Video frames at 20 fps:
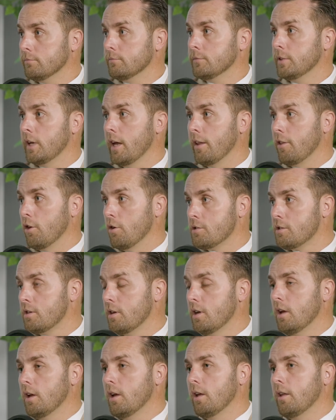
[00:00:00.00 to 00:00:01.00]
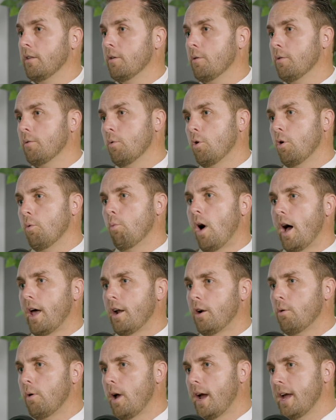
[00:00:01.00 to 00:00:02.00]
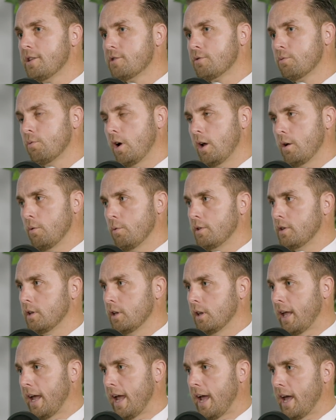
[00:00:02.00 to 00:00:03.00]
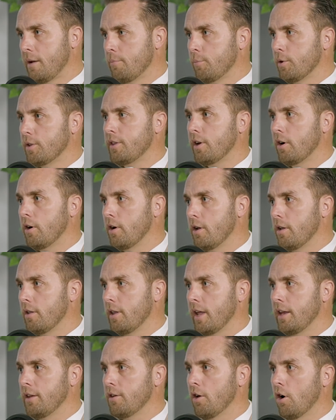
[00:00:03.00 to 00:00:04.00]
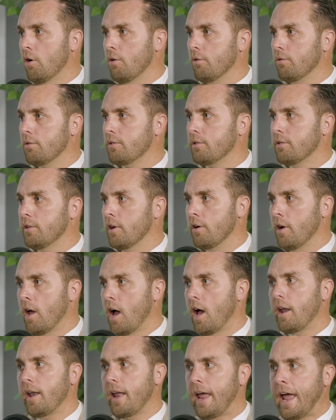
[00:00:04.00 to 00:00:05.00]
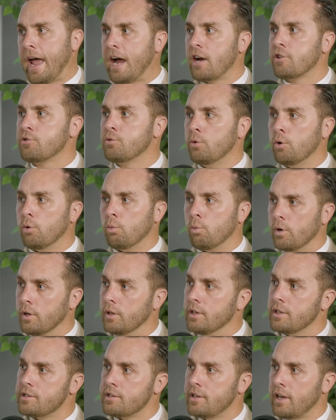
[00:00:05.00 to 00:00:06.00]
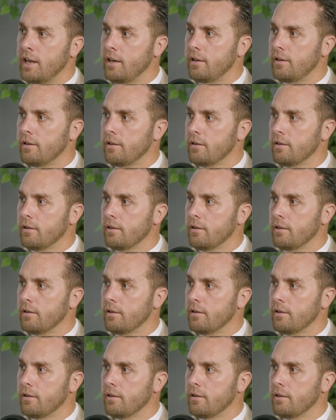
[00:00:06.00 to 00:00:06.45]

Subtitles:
Yeah, well, water rights run with the land, but they're not actual real estate.